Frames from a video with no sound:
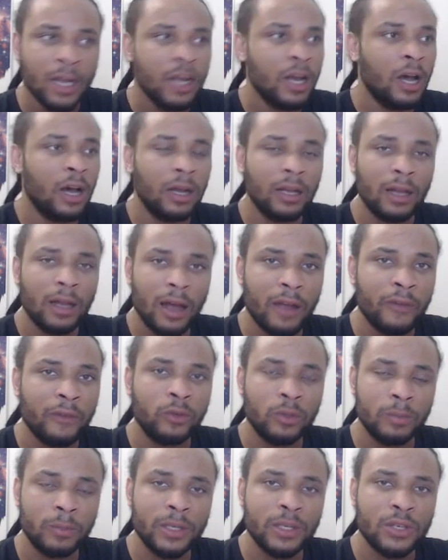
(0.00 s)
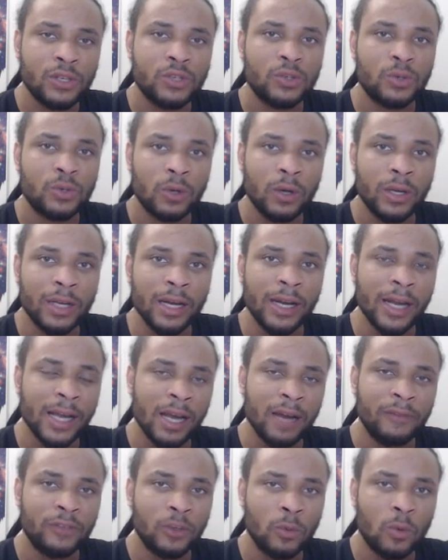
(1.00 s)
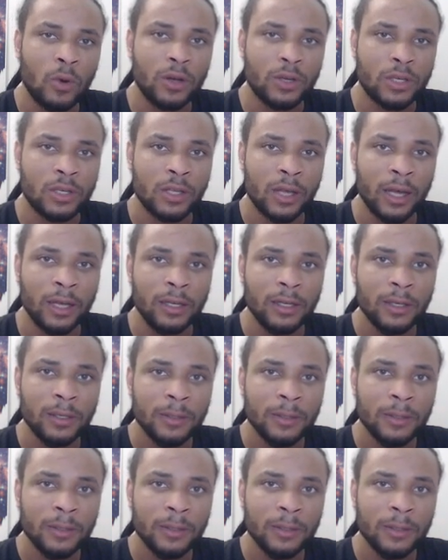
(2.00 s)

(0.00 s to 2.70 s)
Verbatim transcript: Her life will be destroyed, and I have to watch that.